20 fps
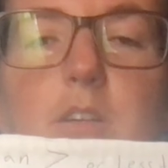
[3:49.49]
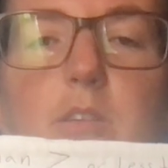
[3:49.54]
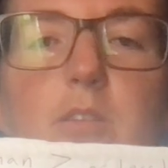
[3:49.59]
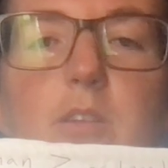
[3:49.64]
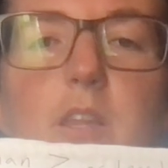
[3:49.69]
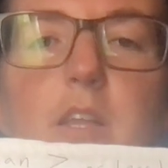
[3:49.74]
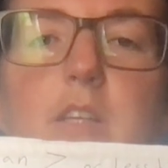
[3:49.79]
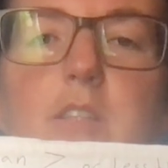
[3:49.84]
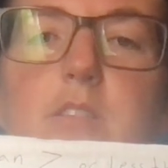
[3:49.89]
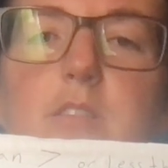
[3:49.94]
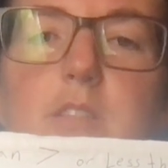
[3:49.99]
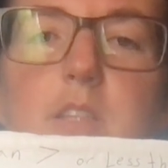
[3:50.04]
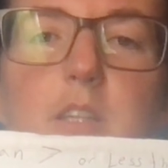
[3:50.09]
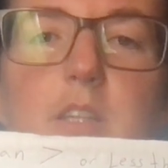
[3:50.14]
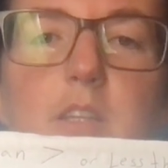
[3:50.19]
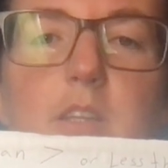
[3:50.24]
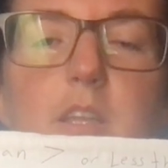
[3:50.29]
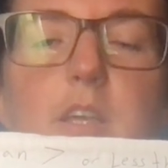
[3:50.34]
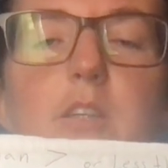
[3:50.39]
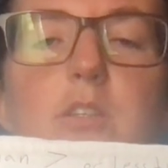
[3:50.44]
or less
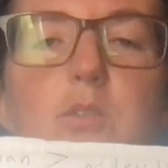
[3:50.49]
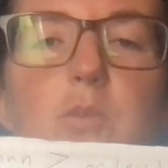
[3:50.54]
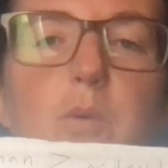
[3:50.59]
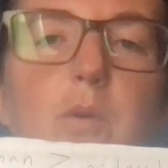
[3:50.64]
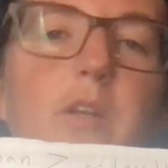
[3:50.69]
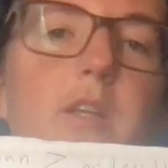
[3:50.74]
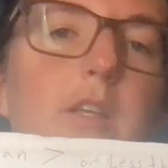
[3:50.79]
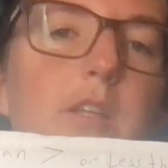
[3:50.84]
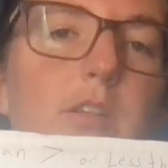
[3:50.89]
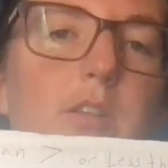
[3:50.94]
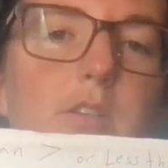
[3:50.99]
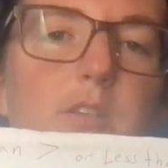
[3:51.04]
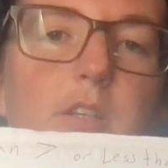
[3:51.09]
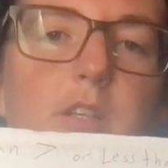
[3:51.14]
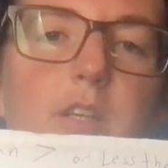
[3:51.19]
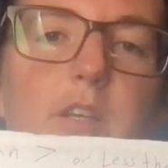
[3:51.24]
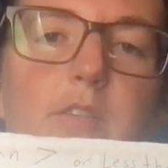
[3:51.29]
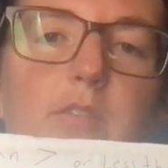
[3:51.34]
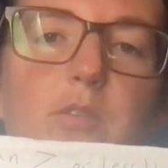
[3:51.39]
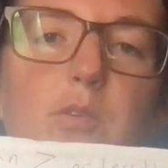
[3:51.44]
than like
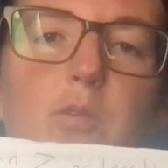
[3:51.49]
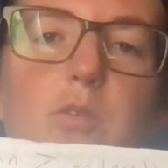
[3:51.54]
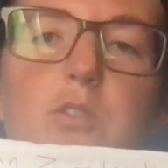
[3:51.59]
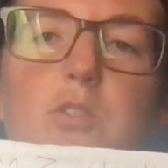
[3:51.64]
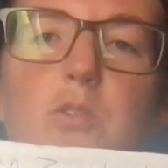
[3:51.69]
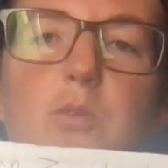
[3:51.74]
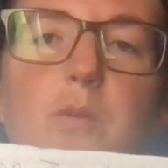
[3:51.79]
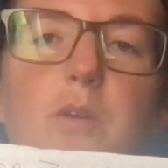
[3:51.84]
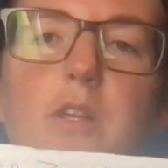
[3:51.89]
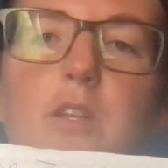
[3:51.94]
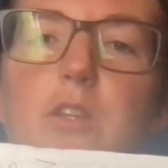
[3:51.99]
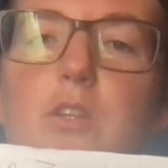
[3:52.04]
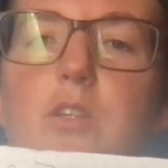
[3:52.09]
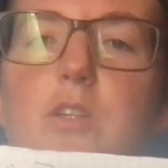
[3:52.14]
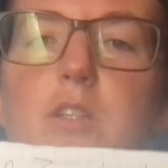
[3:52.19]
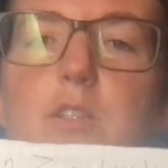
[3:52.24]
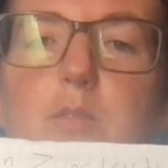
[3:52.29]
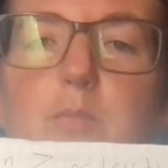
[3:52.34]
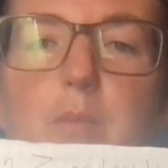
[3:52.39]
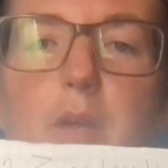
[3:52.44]
23? Of course
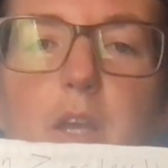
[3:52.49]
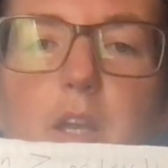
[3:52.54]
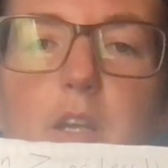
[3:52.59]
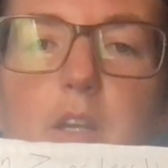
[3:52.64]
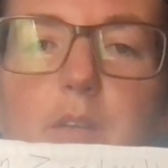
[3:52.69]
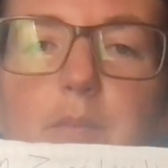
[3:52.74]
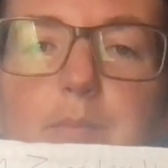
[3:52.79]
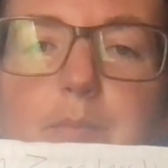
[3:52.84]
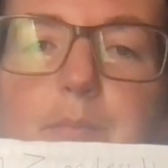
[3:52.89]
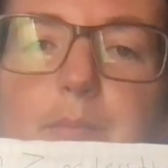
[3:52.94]
23 is bigger.